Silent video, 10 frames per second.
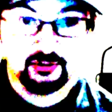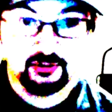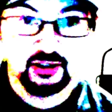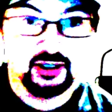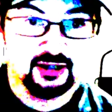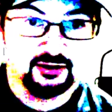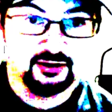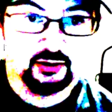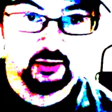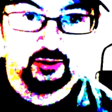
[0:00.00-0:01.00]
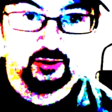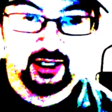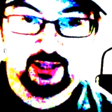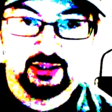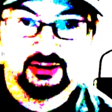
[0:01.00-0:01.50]
connected to
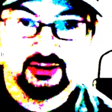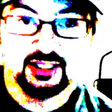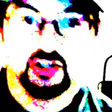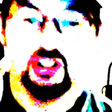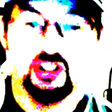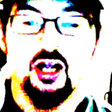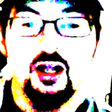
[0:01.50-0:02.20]
a bus station.